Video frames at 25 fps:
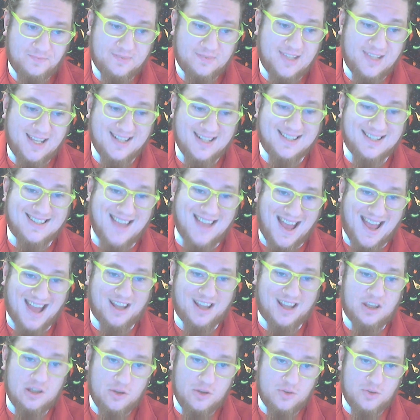that
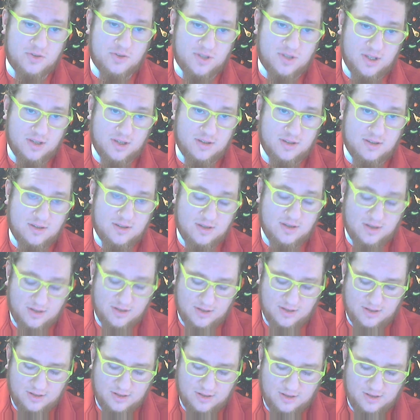Zach uses
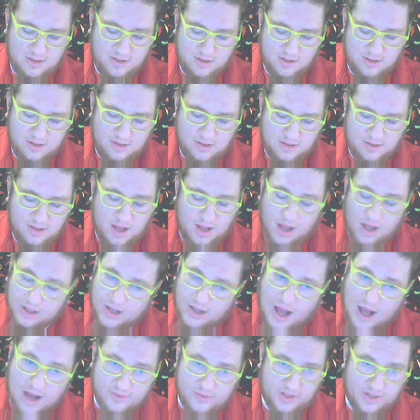
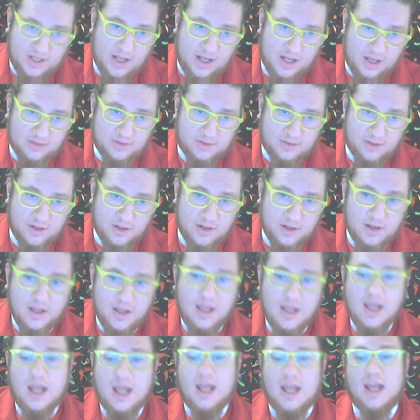agave nectar.
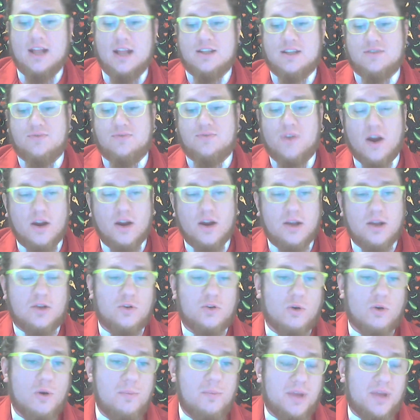It's very
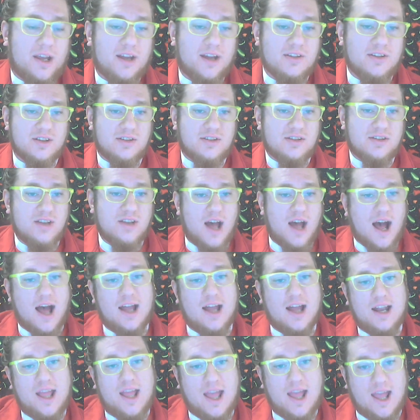cool because it's
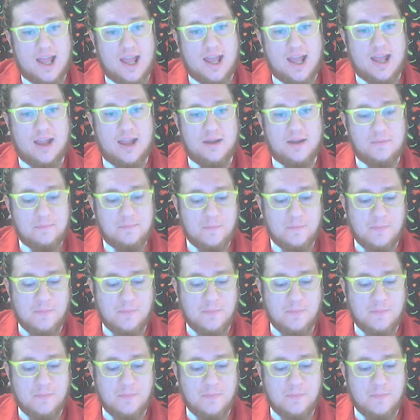not a.